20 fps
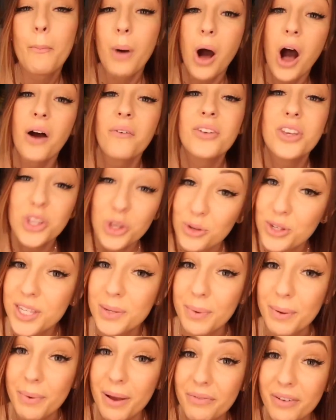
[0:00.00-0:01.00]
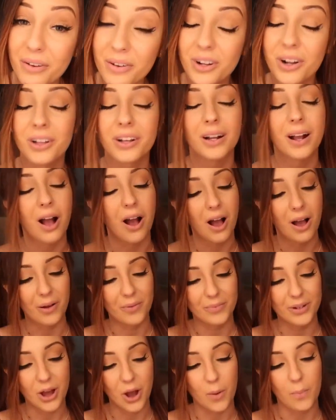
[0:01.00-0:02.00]
Mauve used to be my favorite color.
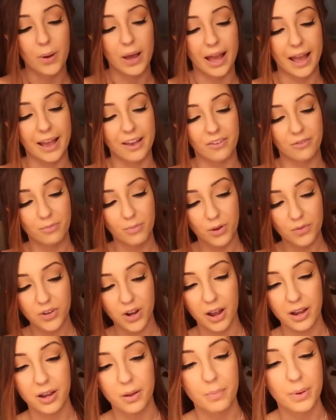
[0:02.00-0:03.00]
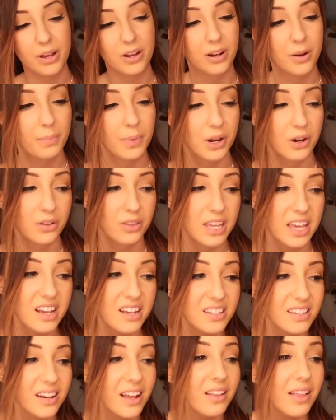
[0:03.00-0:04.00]
Um, no, but I've moved on to bigger and better
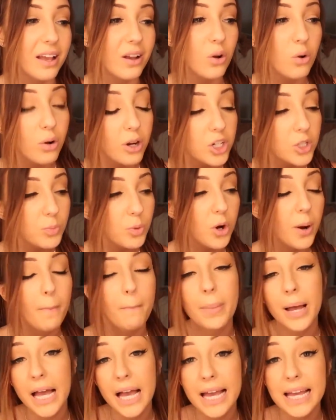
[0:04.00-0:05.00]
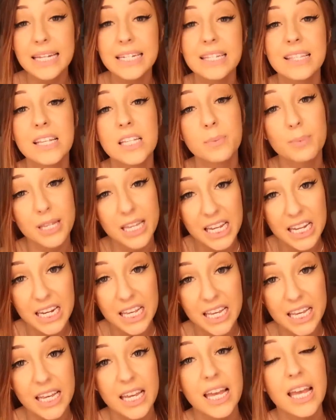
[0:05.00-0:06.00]
things and I like orange more, but this
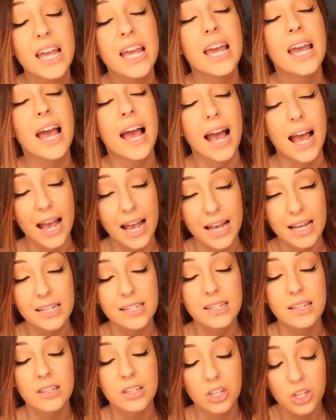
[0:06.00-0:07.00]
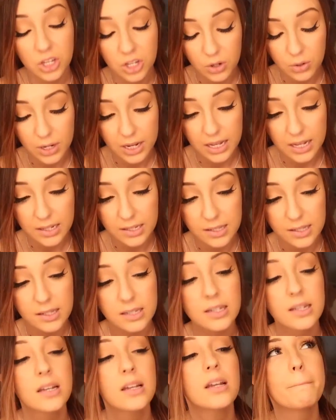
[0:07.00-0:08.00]
bikini has the
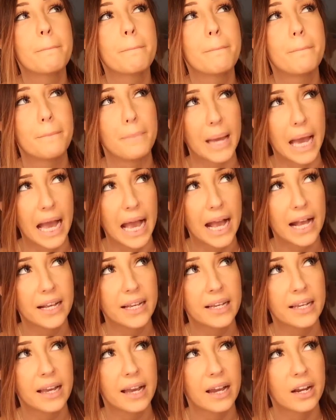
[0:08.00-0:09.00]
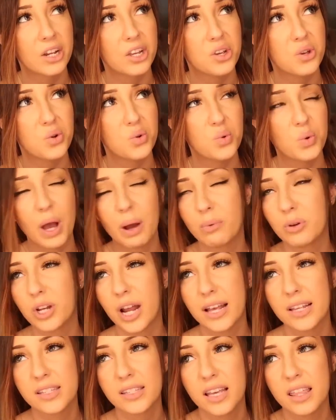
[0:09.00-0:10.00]
cutest back how do you how
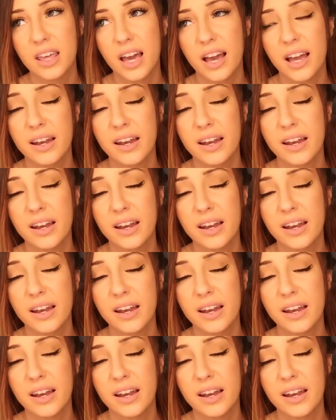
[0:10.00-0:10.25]
would i say